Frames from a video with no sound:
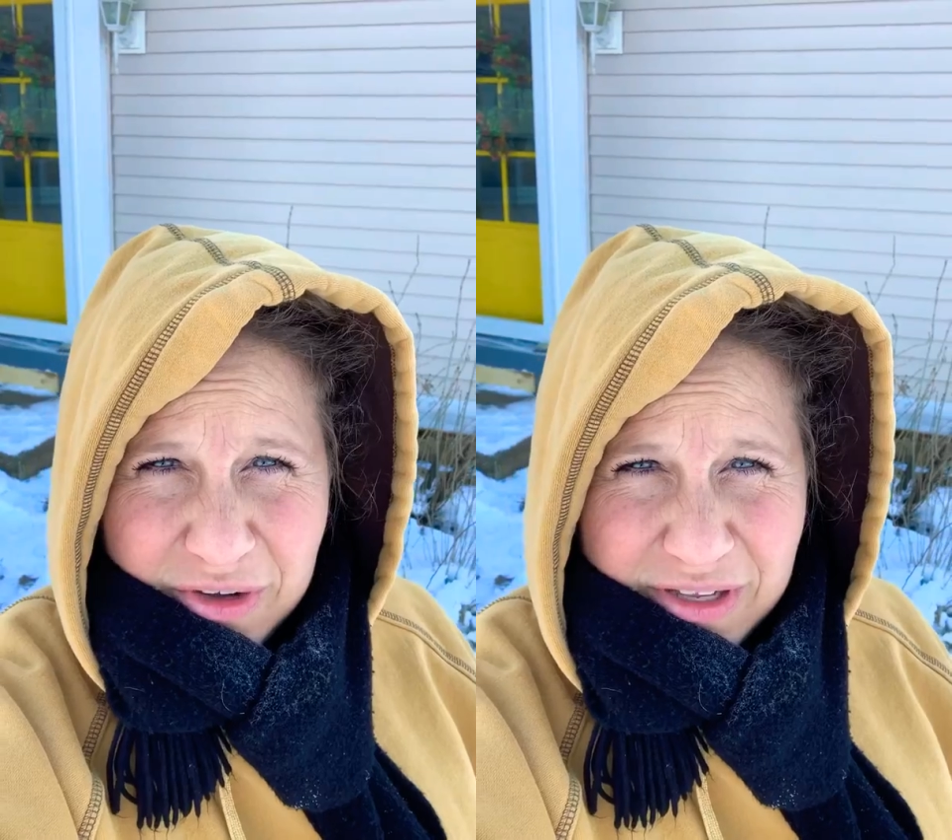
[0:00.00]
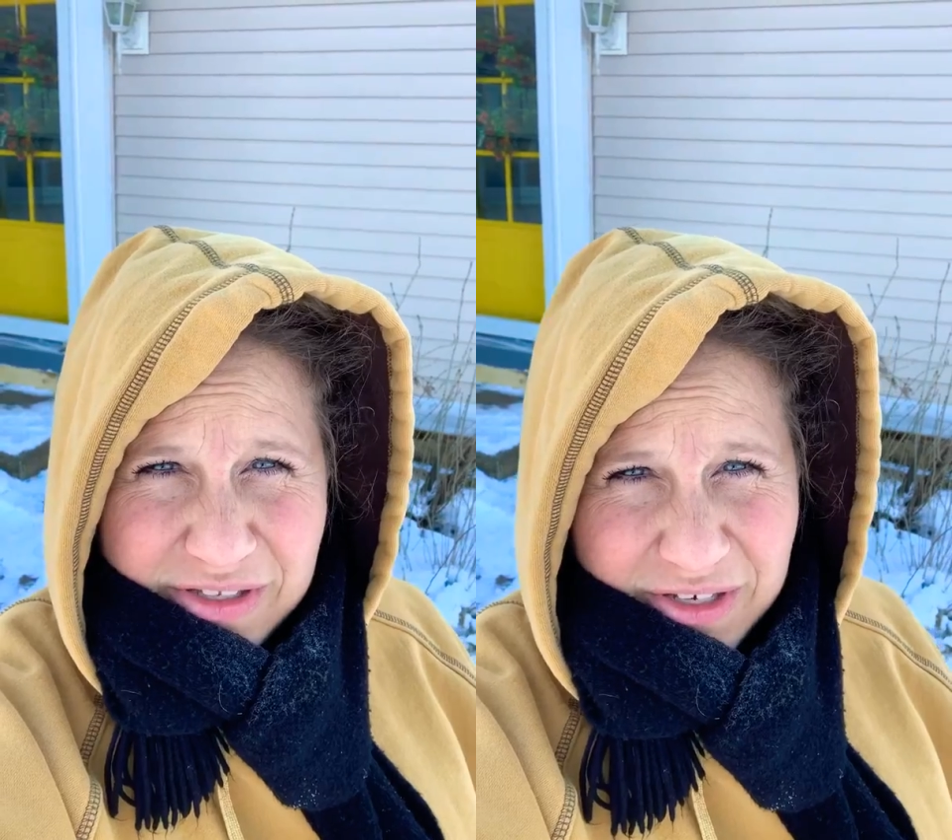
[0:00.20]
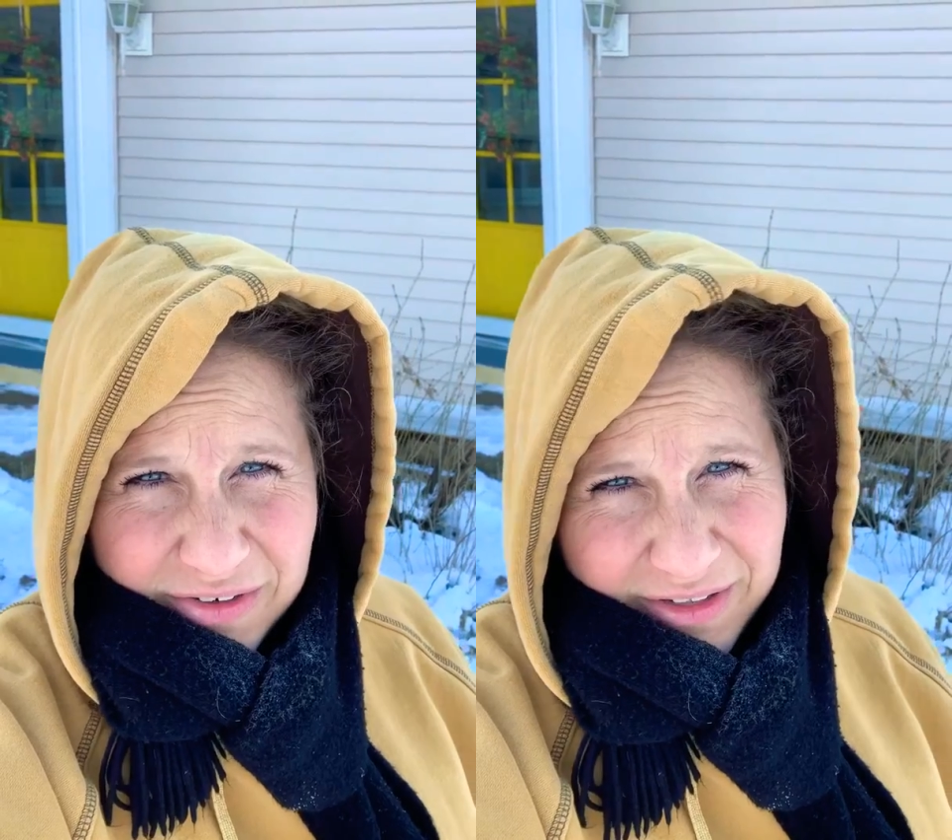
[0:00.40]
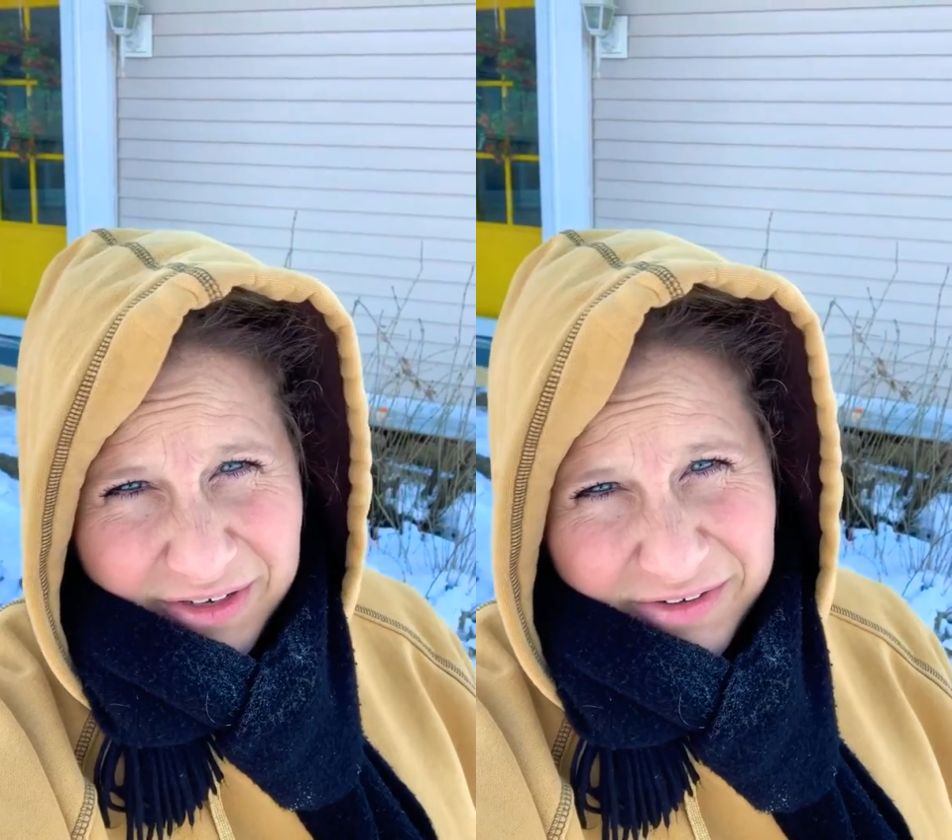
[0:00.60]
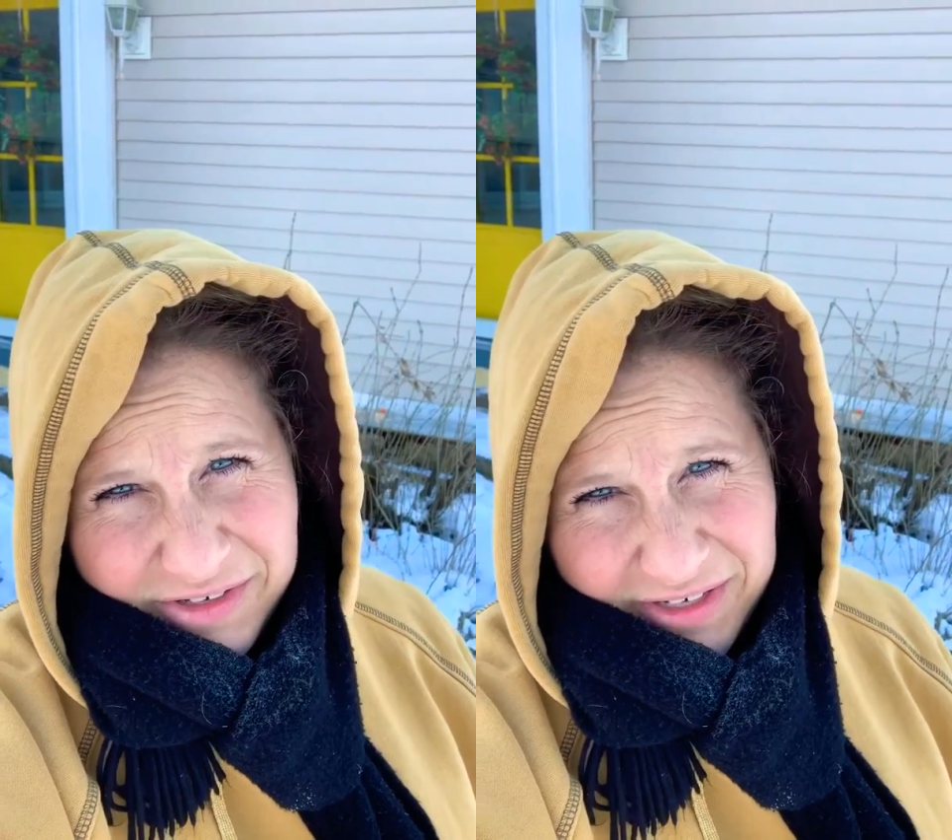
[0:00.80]
gets here
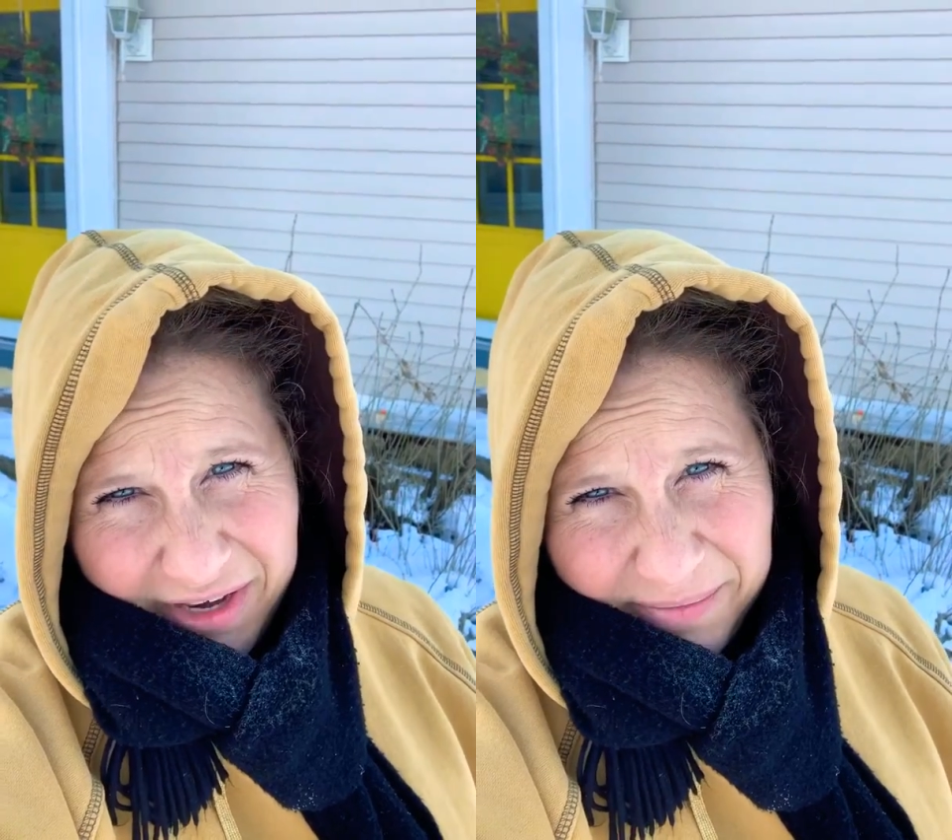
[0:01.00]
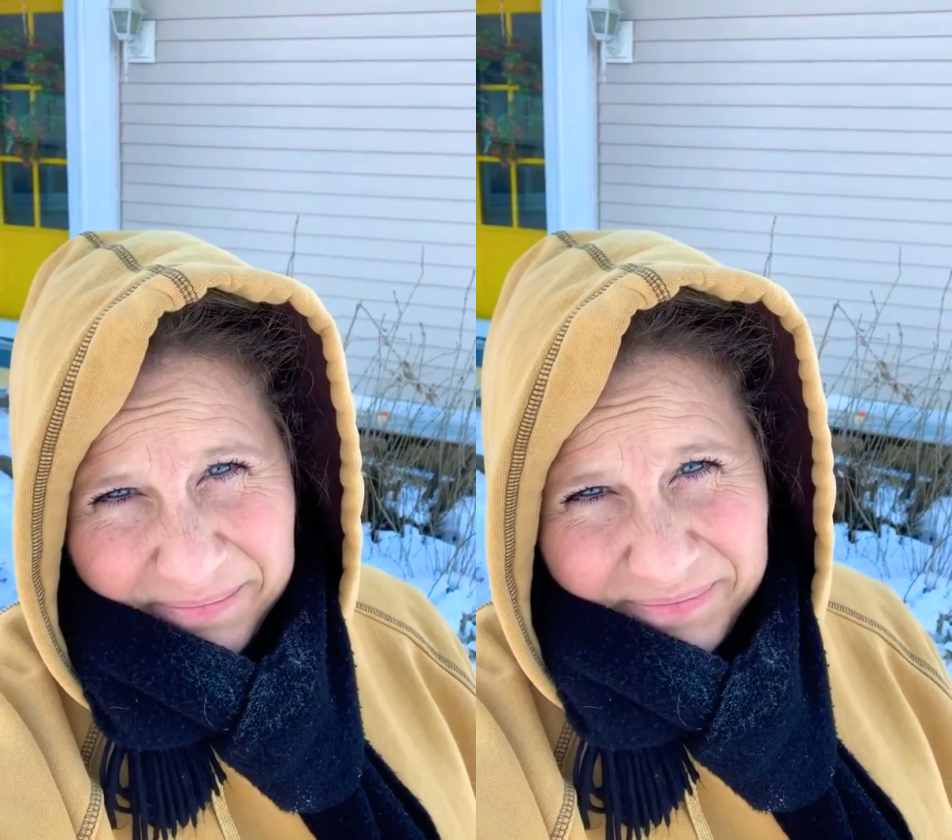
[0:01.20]
later today.